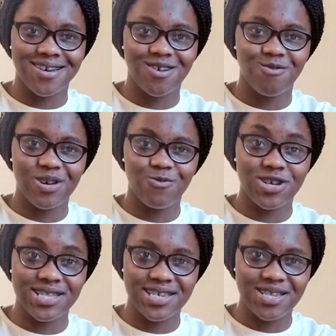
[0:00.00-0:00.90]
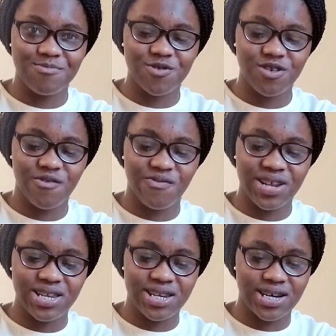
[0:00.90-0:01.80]
with 1 teaspoon of
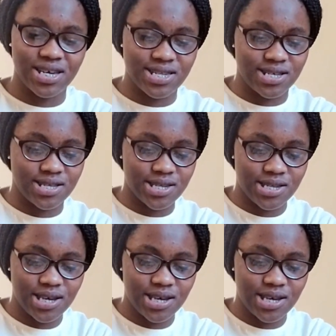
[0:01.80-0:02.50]
vanilla essence.